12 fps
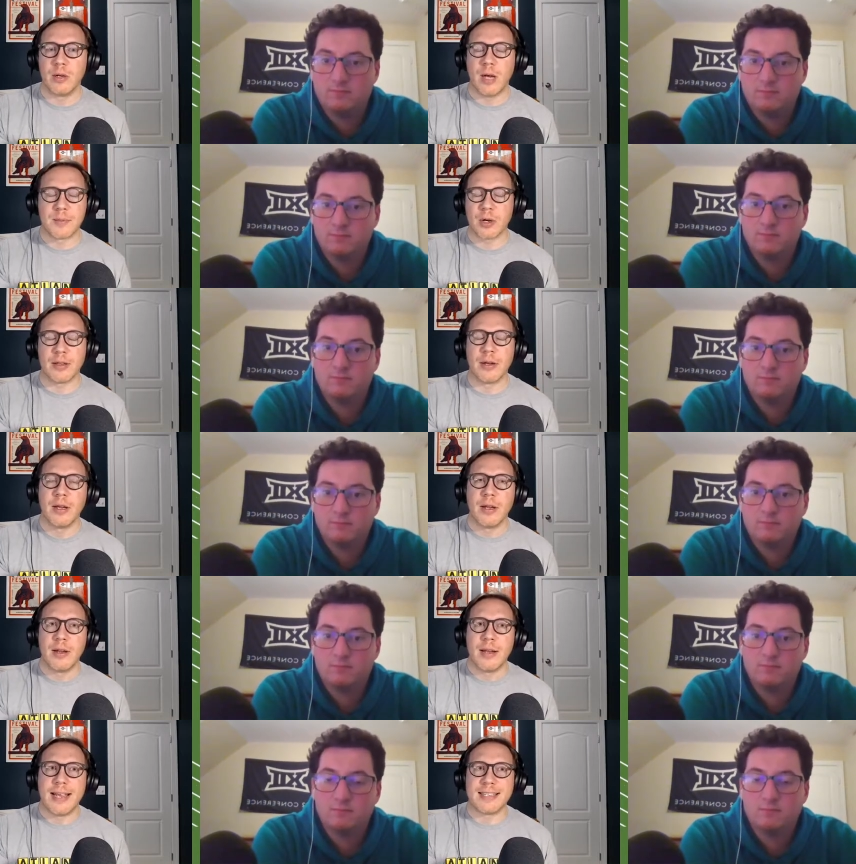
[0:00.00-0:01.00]
Speaker 1: I'm sorry, the
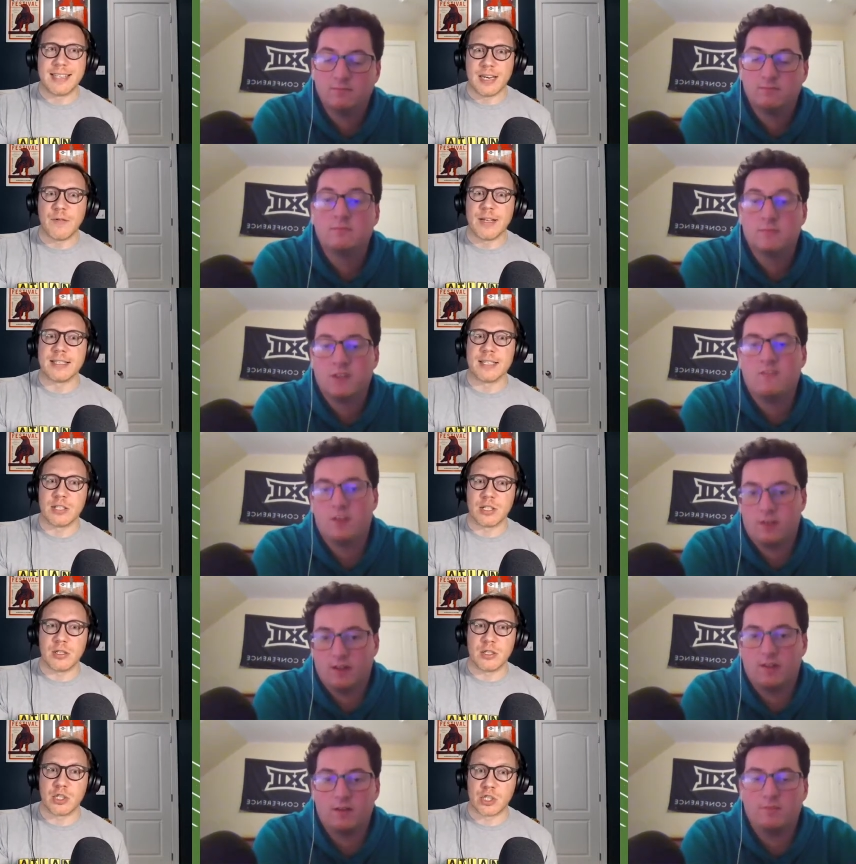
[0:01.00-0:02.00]
his defense is
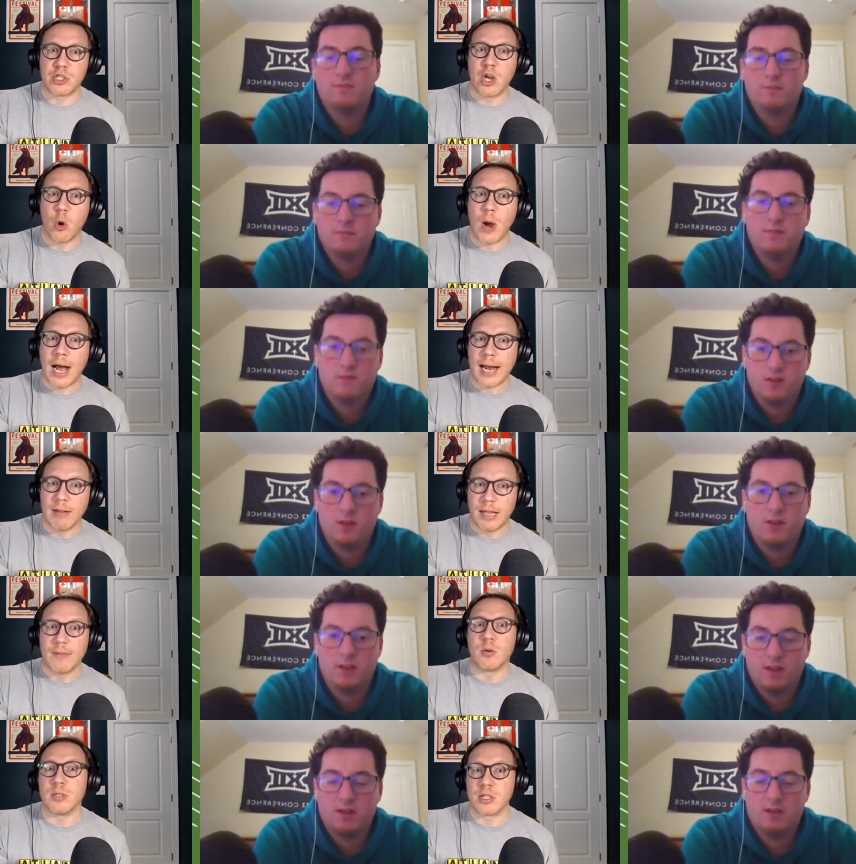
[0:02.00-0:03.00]
so high
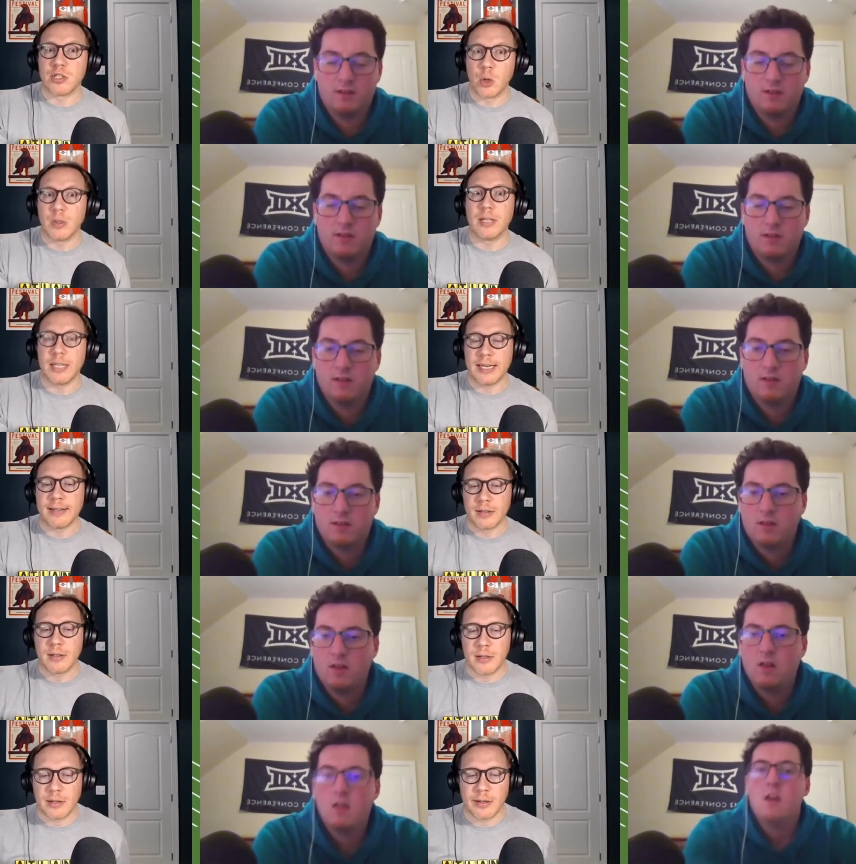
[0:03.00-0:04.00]
level yeah. and so elite.
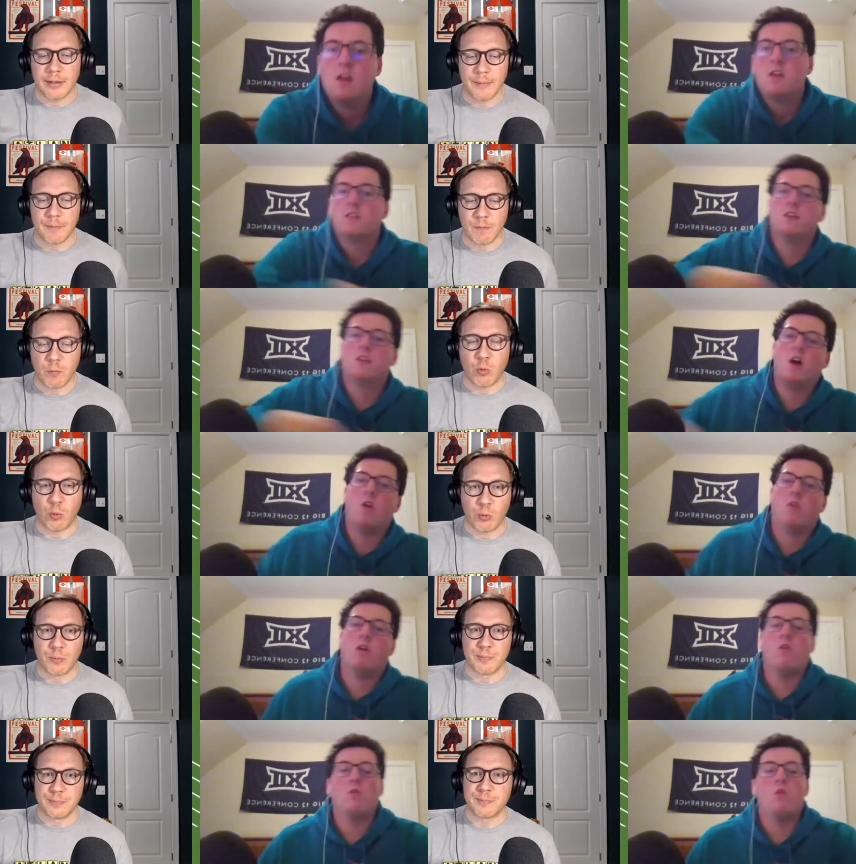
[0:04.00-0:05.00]
Speaker 2: Um,
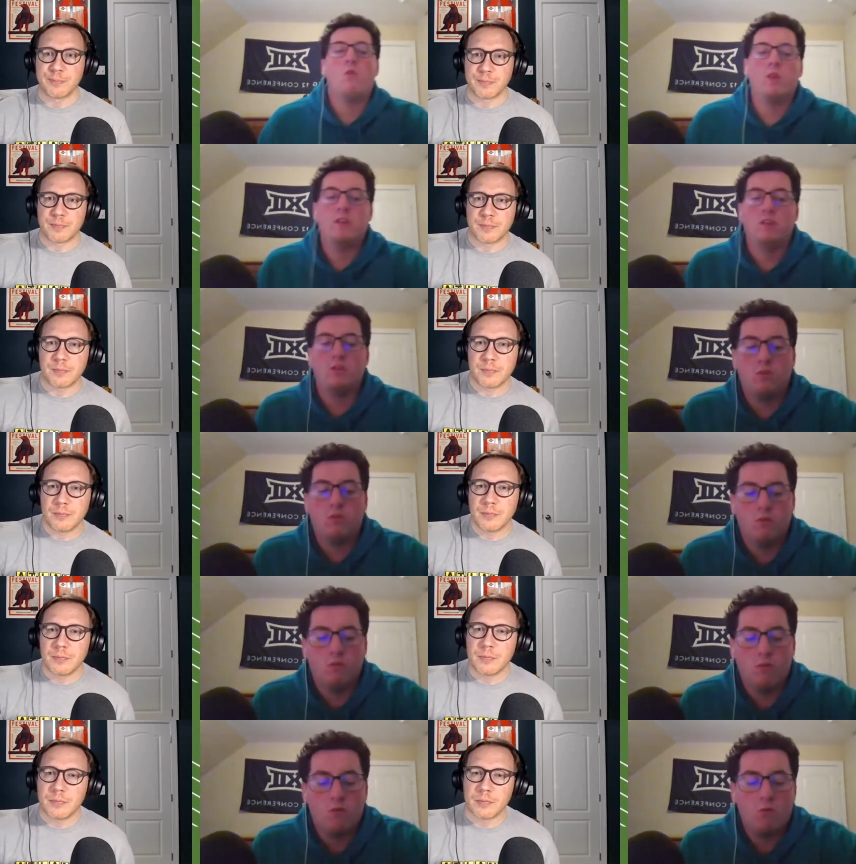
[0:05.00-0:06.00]
so when
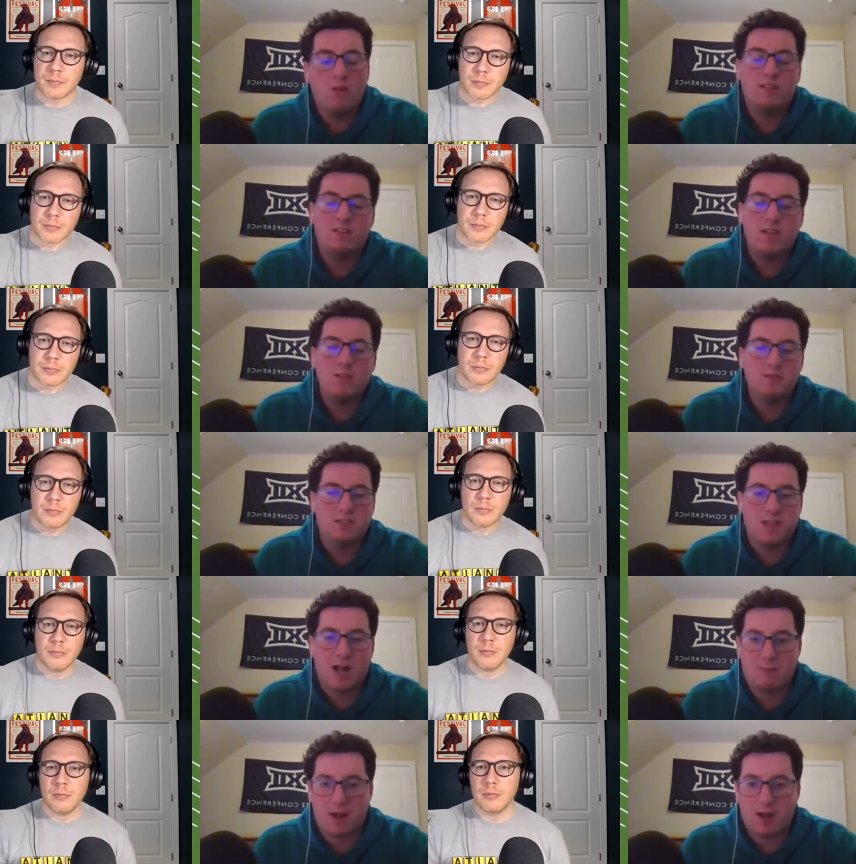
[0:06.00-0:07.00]
when teams
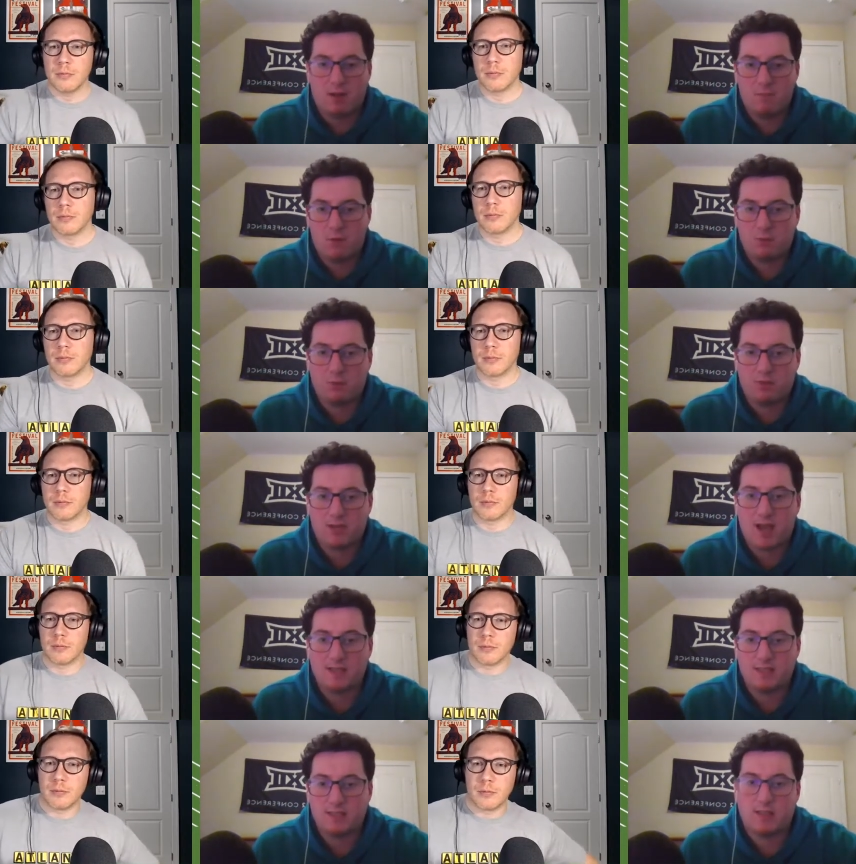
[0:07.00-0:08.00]
stockpile multiple
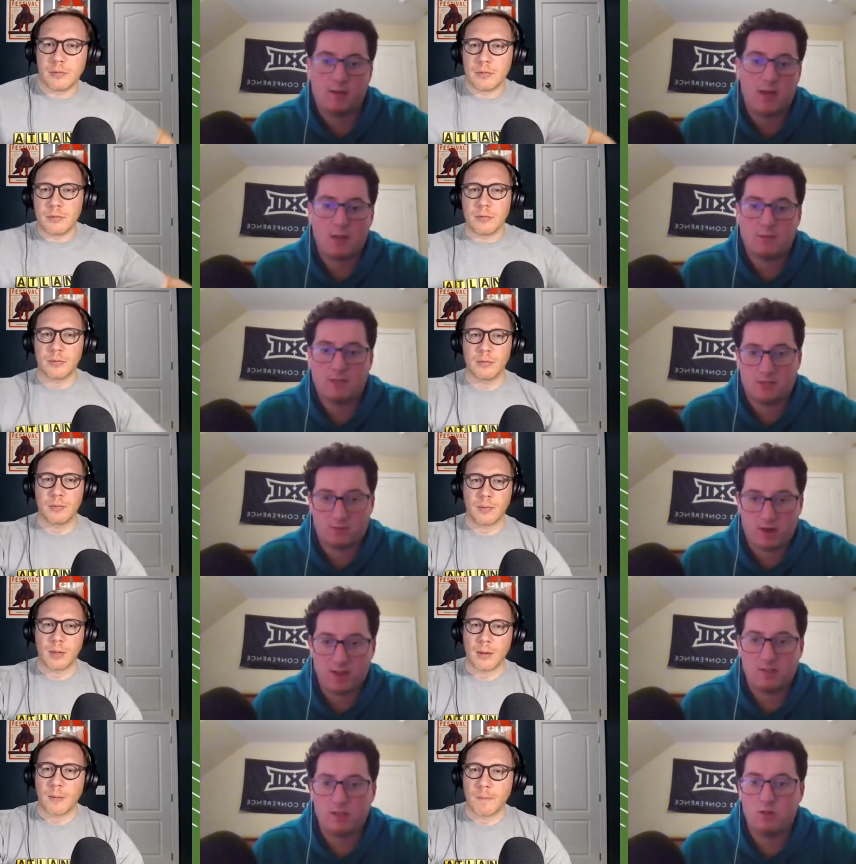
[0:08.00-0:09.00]
guys like at a position,
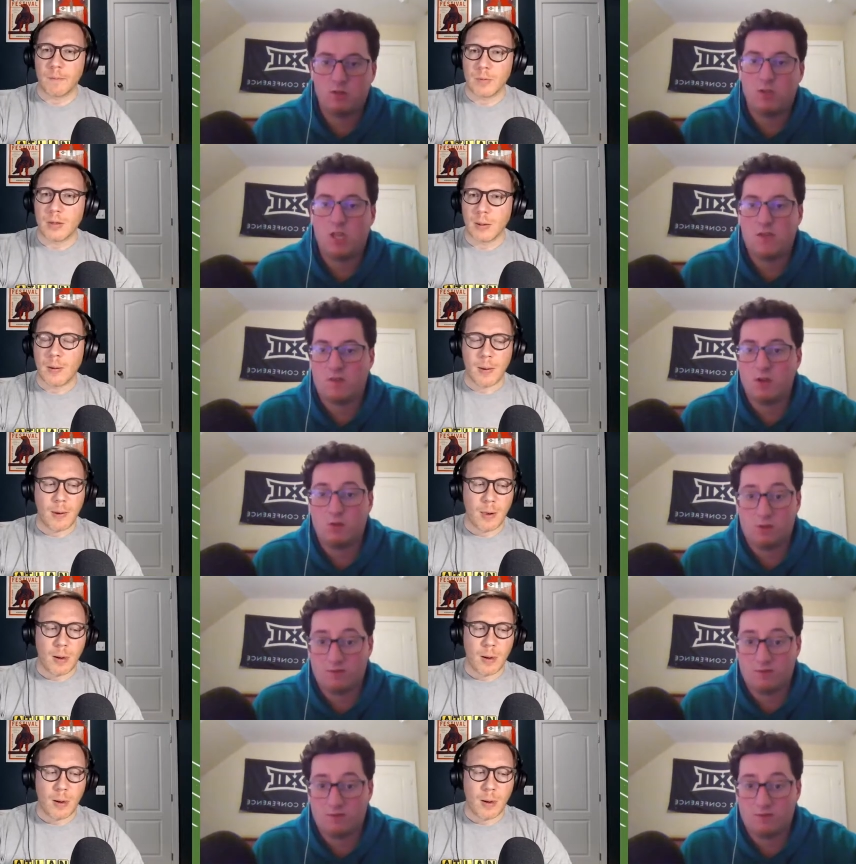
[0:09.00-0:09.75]
right? So you, you give you